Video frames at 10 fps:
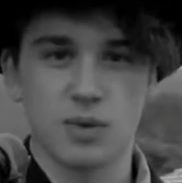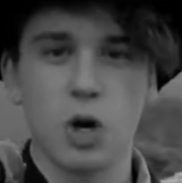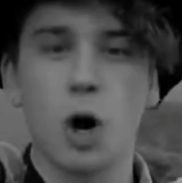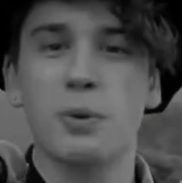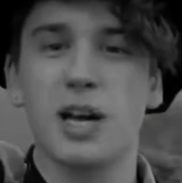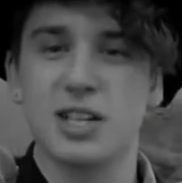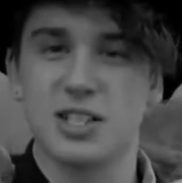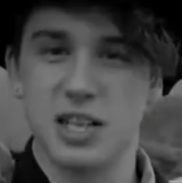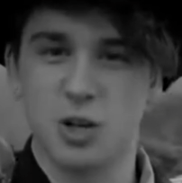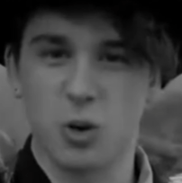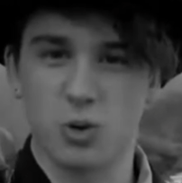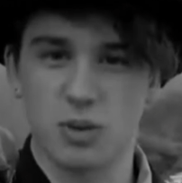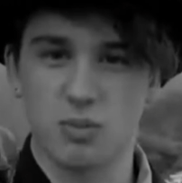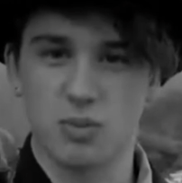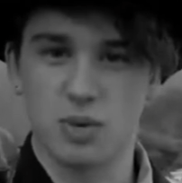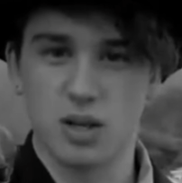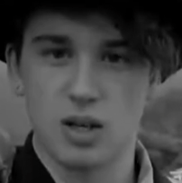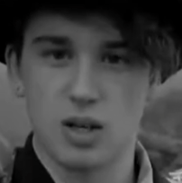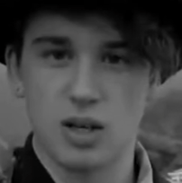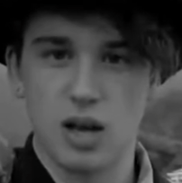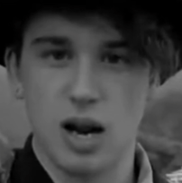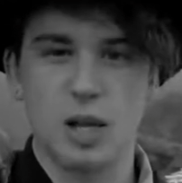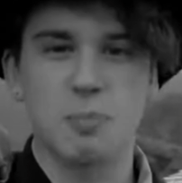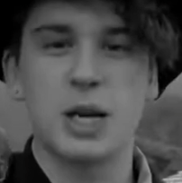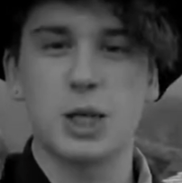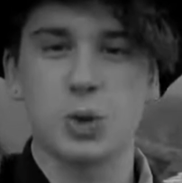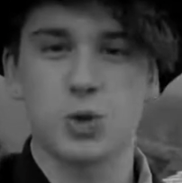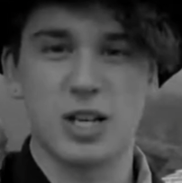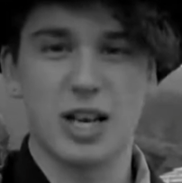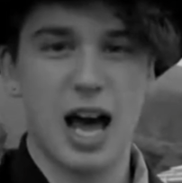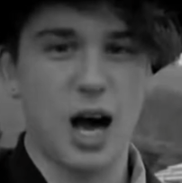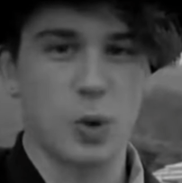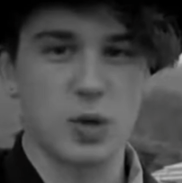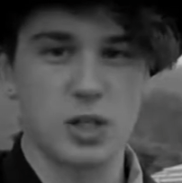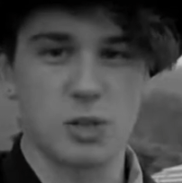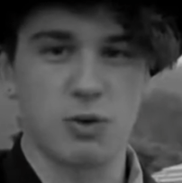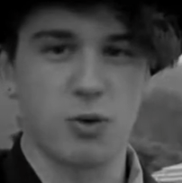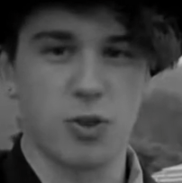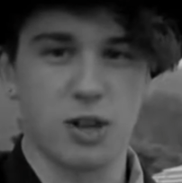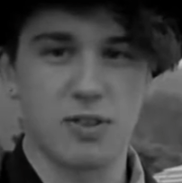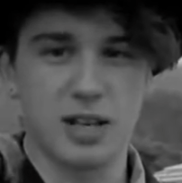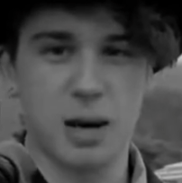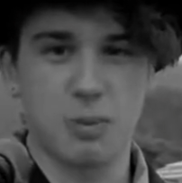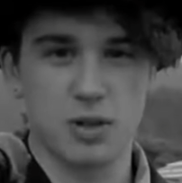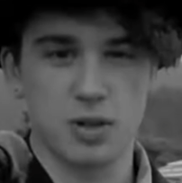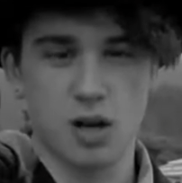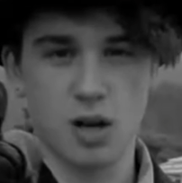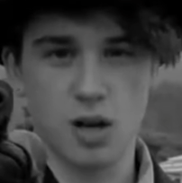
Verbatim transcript: Cop killers, they called them, and the piece was written hours before the event happened.